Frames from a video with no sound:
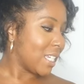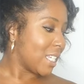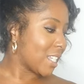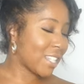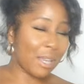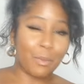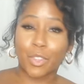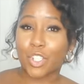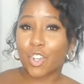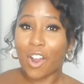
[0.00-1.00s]
some of the
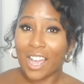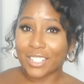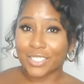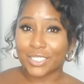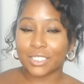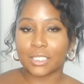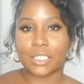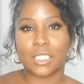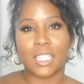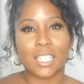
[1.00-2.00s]

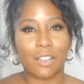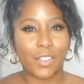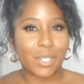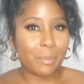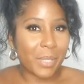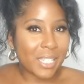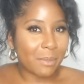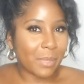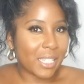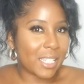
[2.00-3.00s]
try-ons. You can see I've got some bits and
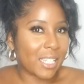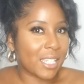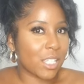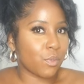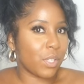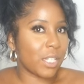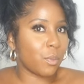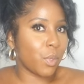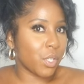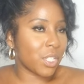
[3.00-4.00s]
pieces. This really
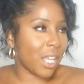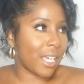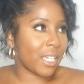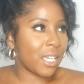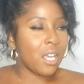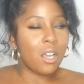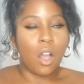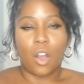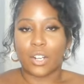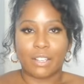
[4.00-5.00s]
was like
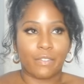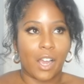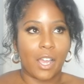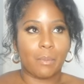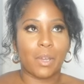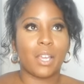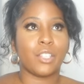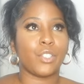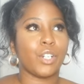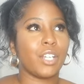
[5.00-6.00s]
holiday vibe.
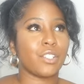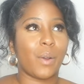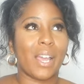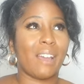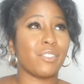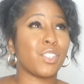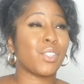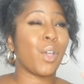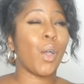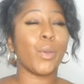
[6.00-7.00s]
You guys know I have
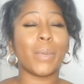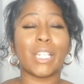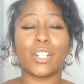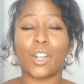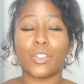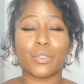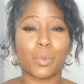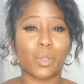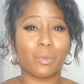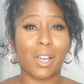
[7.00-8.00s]
so many clothes from
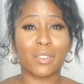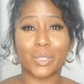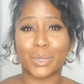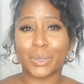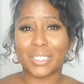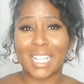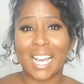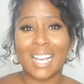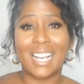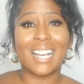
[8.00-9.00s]
all of my other hauls
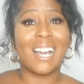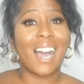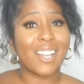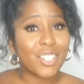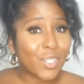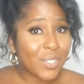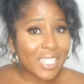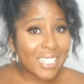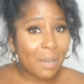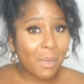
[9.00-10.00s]
that I just don't
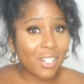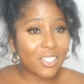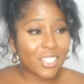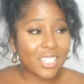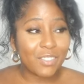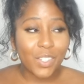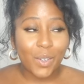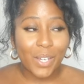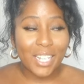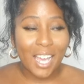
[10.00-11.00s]
need that much, even though
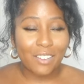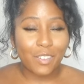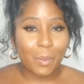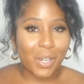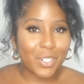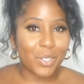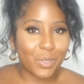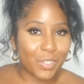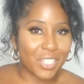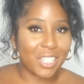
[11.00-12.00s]
I have a part two
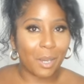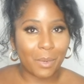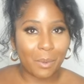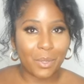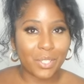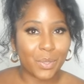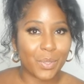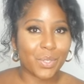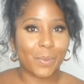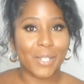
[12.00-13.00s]
of SHEIN coming up because I
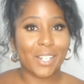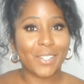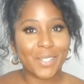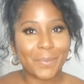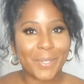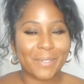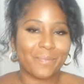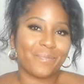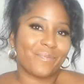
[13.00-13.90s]
ordered so many clothes, but